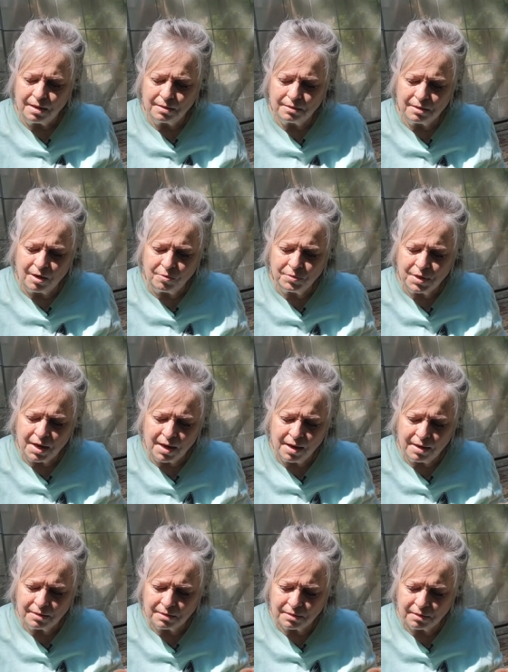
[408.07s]
and no
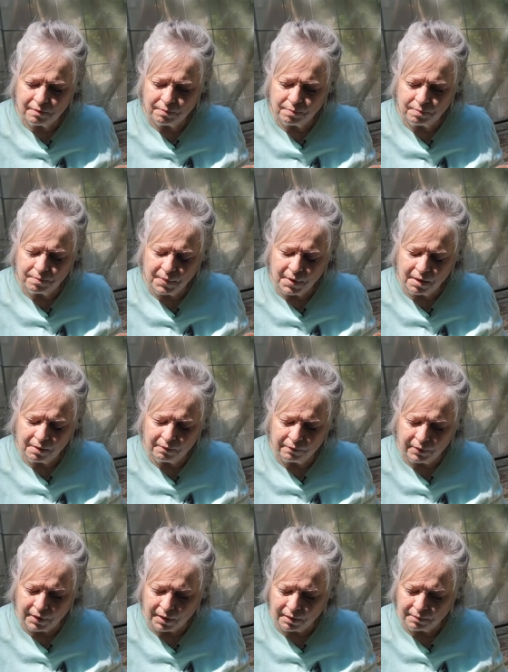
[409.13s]
kind of,
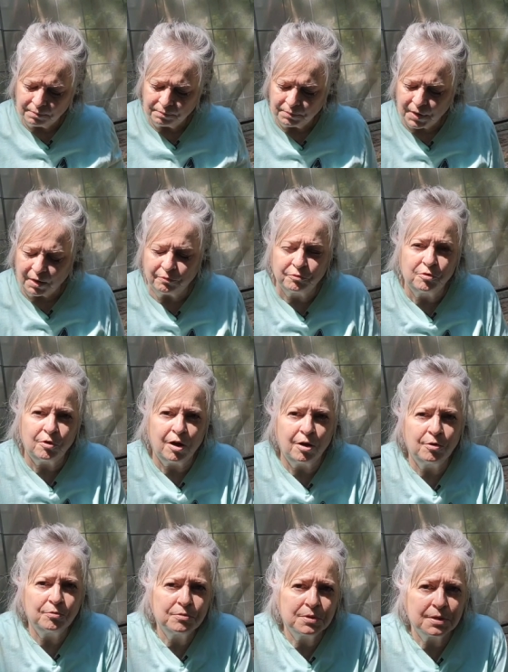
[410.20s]
of, uh, of
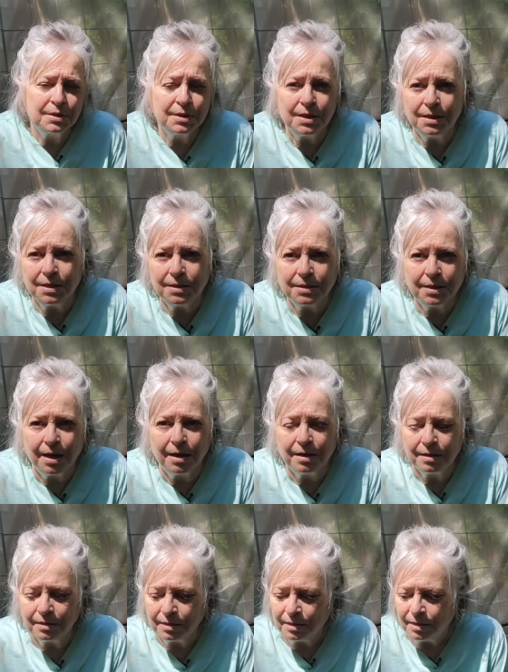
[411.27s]
growth,
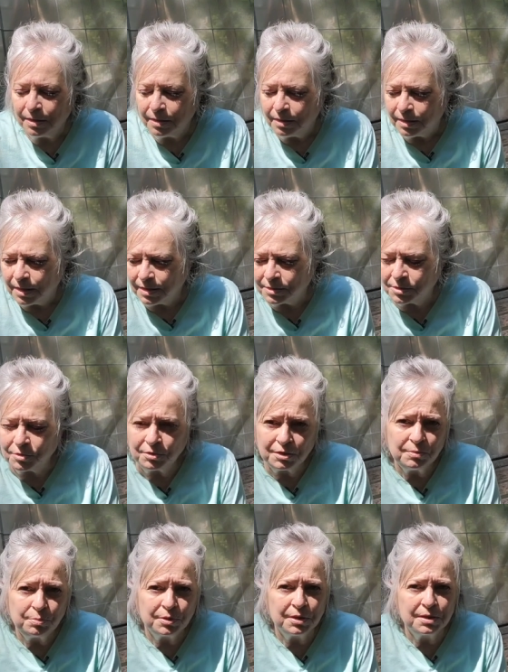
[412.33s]
anything, it's
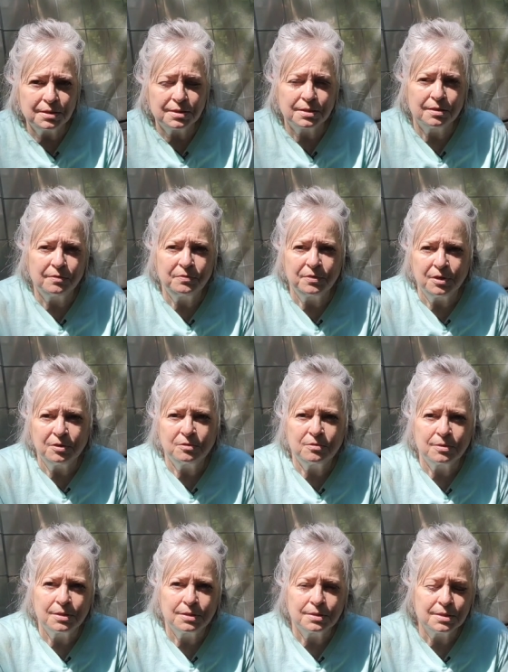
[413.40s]
going to deplete itself of
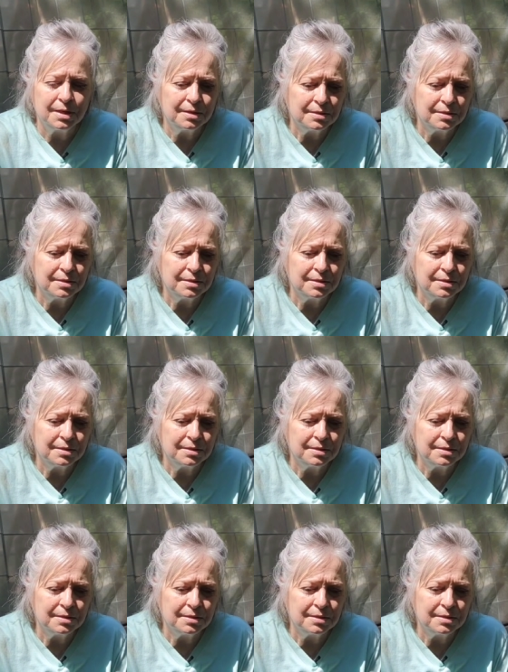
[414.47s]
nutrients.